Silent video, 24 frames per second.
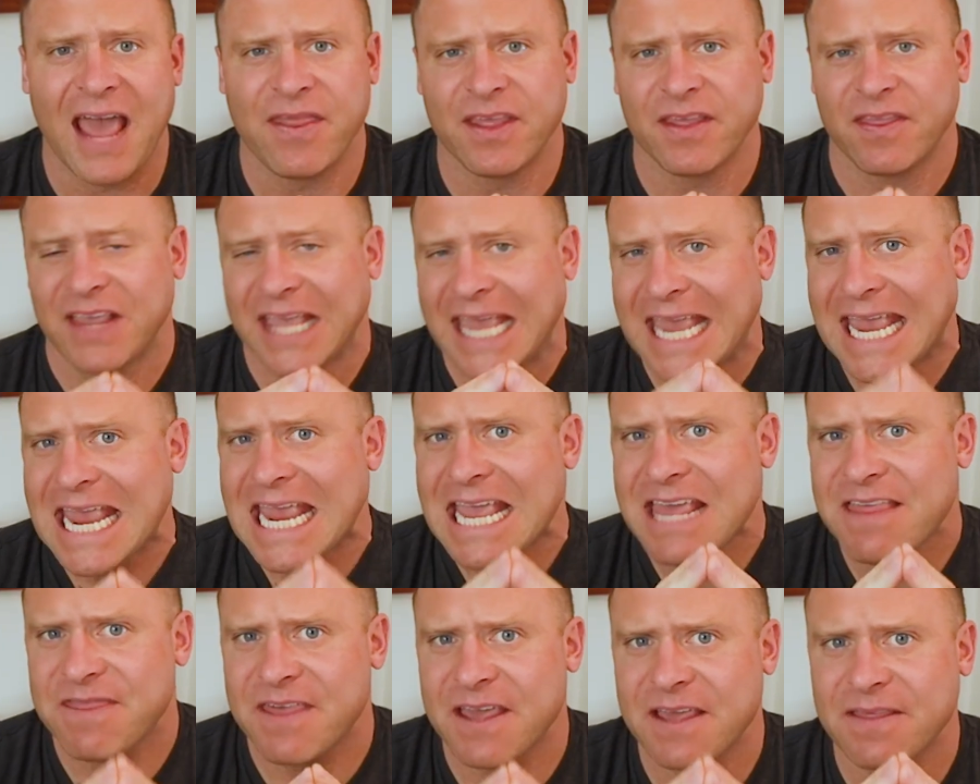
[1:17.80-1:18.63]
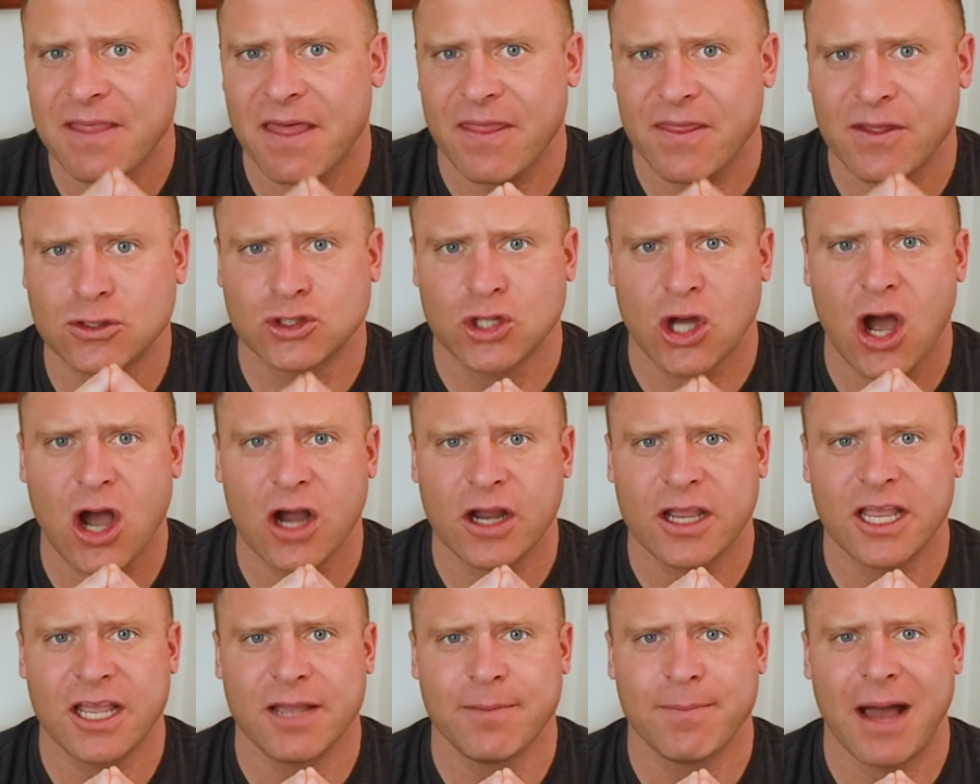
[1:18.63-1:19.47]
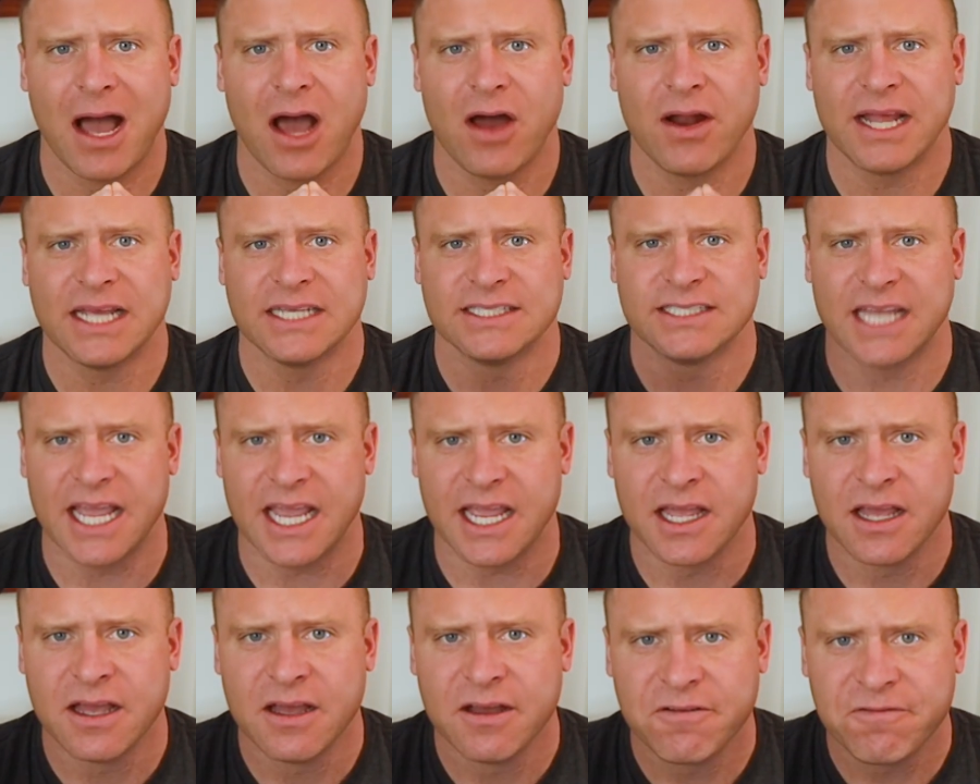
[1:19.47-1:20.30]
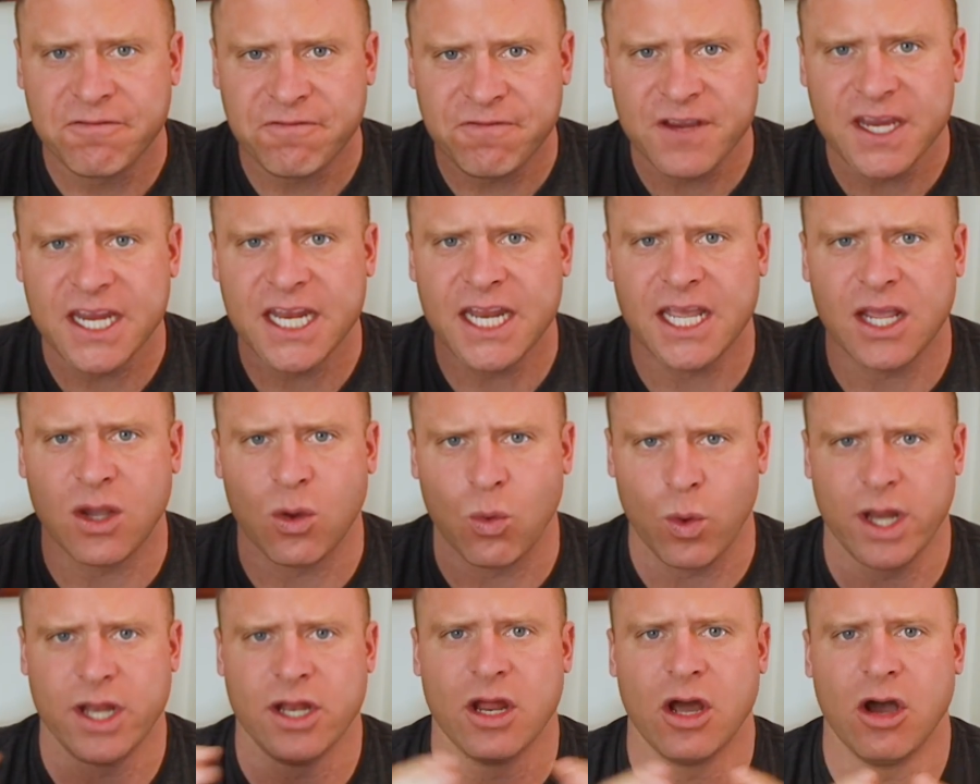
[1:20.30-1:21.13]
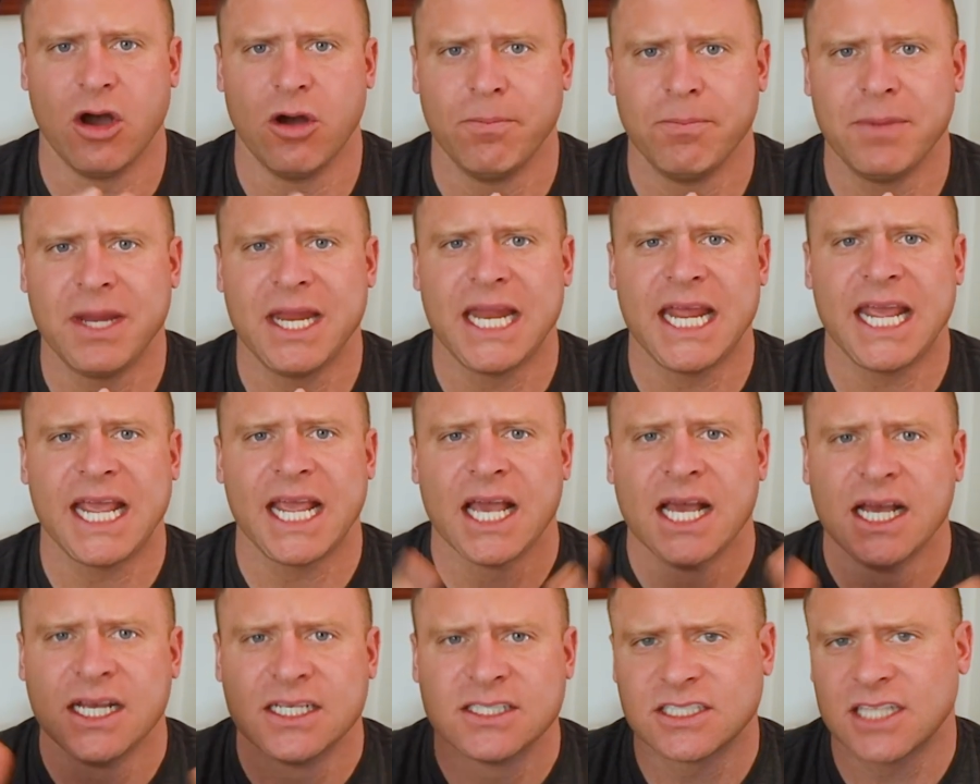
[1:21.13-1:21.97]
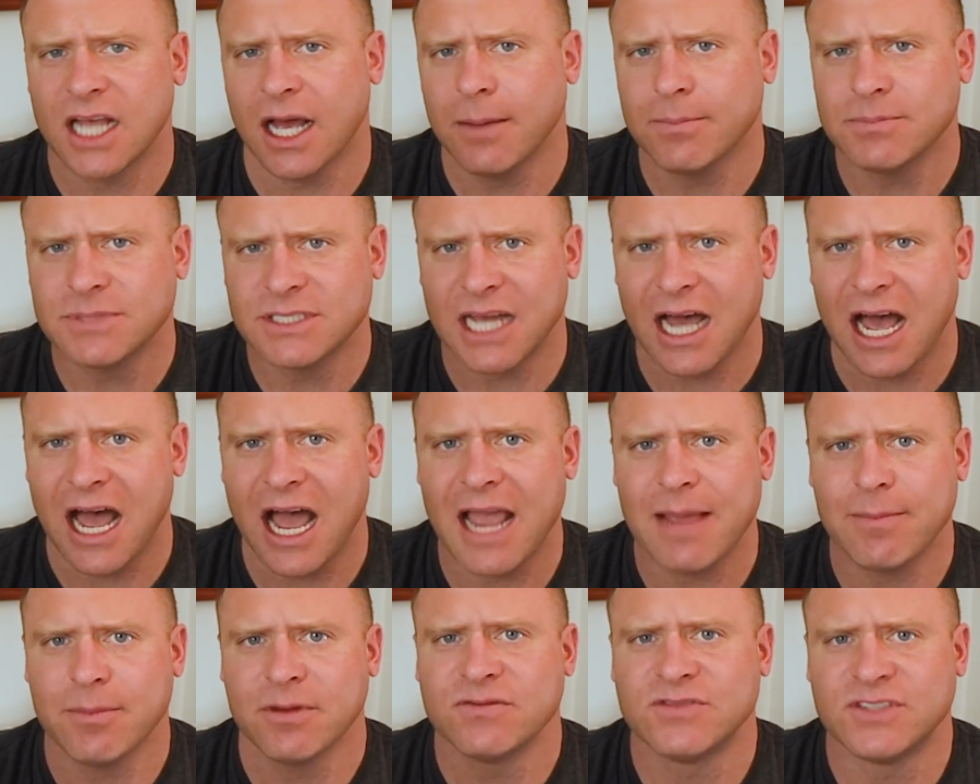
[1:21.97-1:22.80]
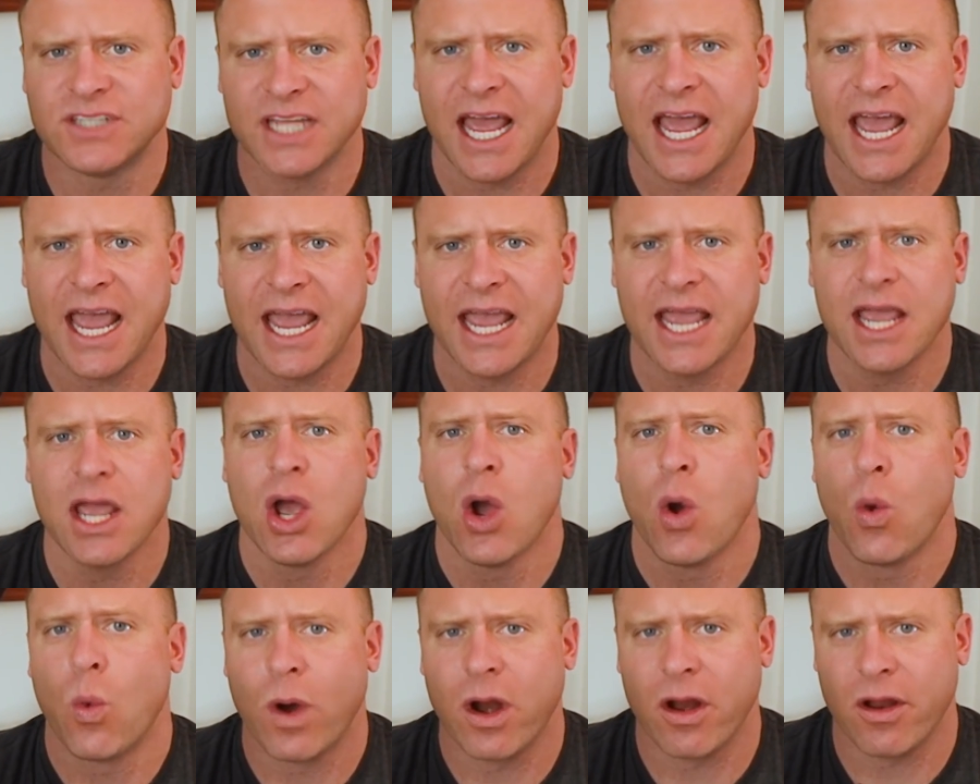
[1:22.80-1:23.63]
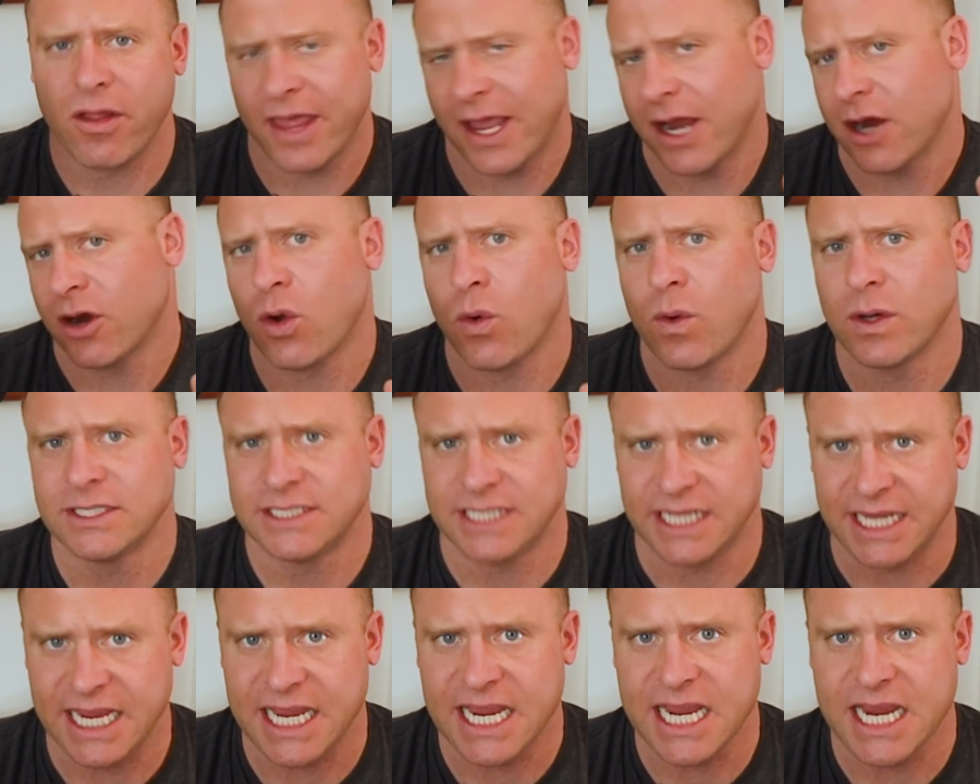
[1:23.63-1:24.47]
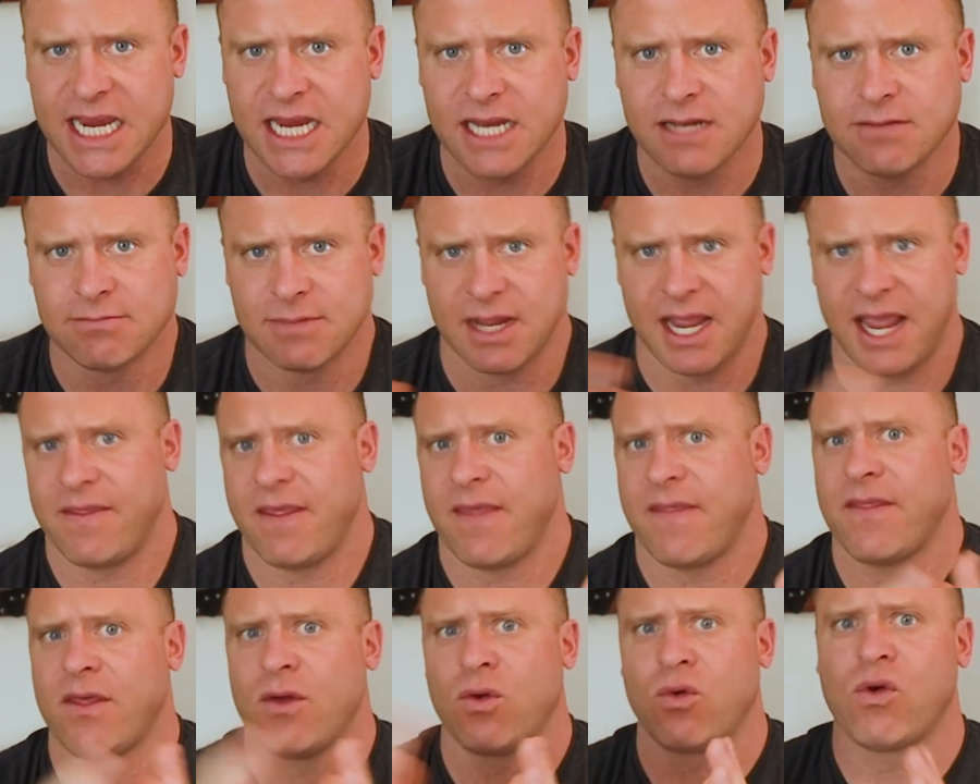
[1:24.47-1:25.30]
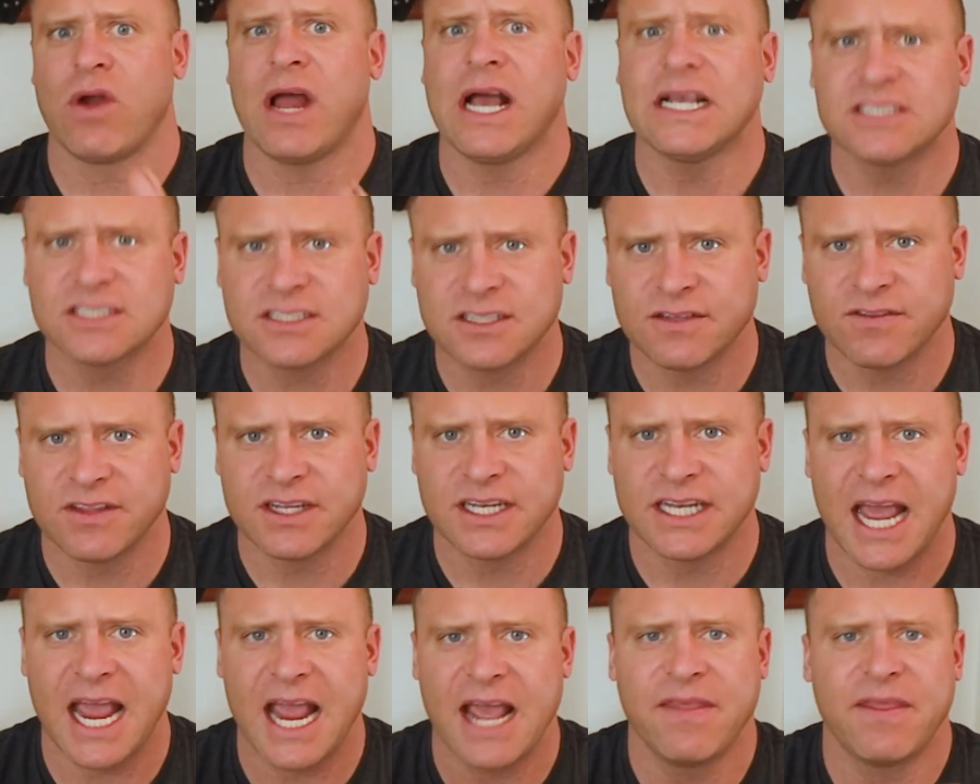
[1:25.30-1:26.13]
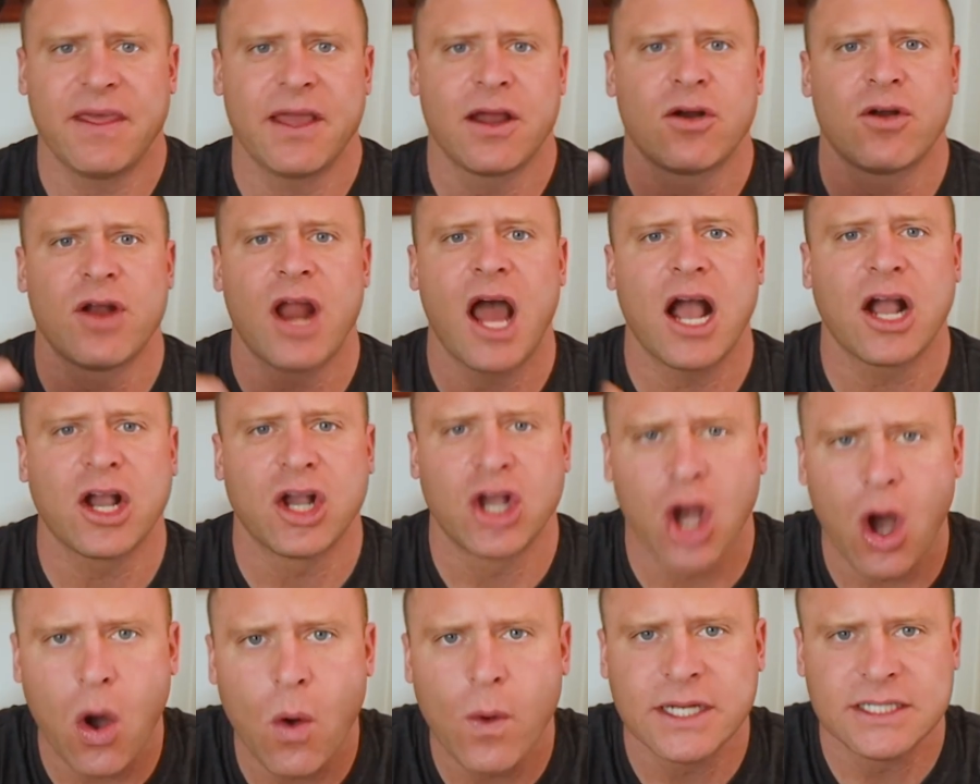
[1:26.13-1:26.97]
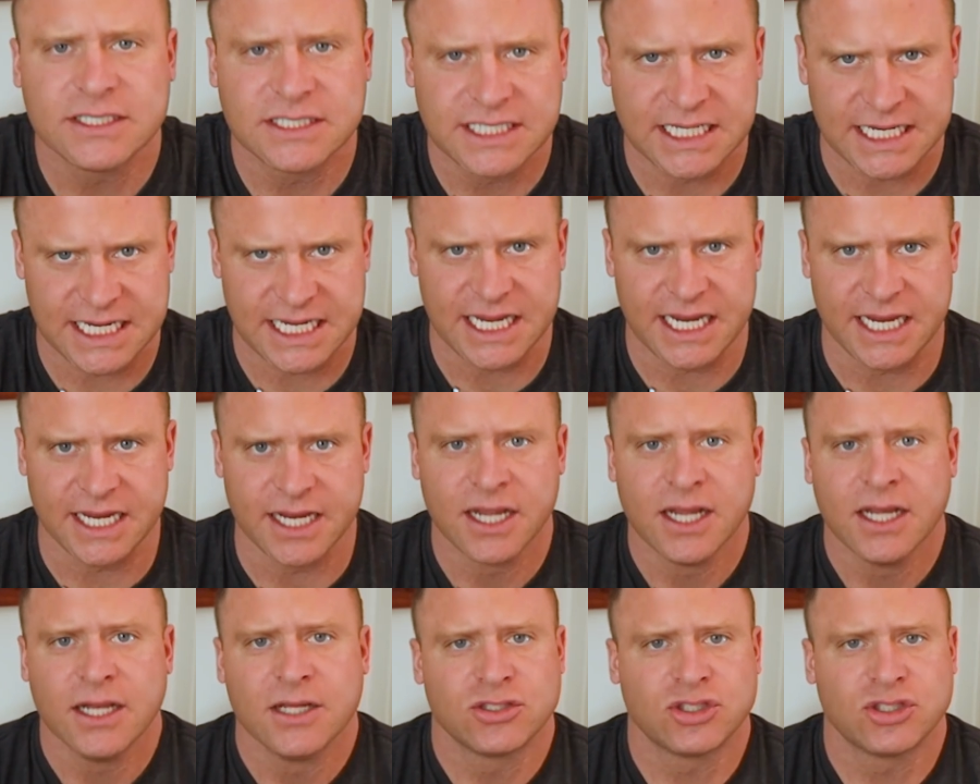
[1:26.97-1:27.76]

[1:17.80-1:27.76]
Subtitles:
And the key thing that they're talking about is a feeding window, meaning some time of day where they're going to eat, and then the rest of the day they are not going to eat.